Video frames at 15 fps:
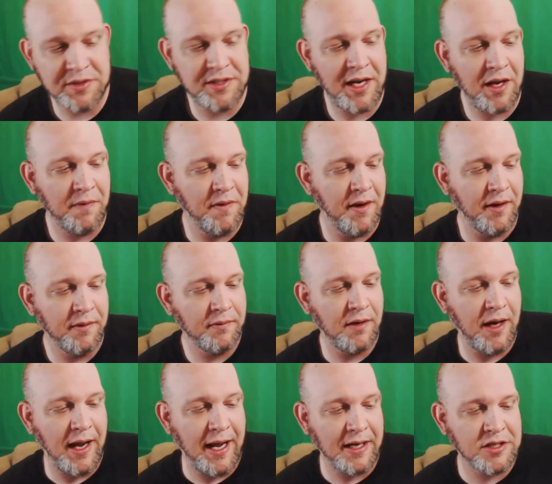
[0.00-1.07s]
was down there,
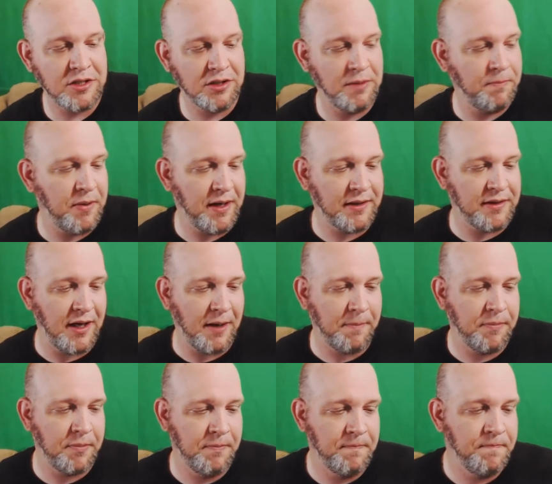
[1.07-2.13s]
I actually picked
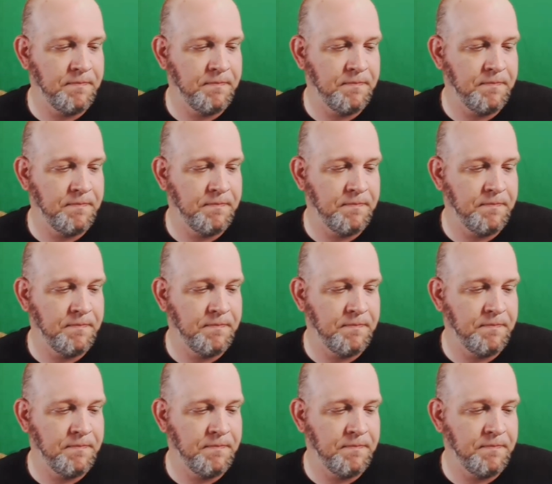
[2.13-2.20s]
up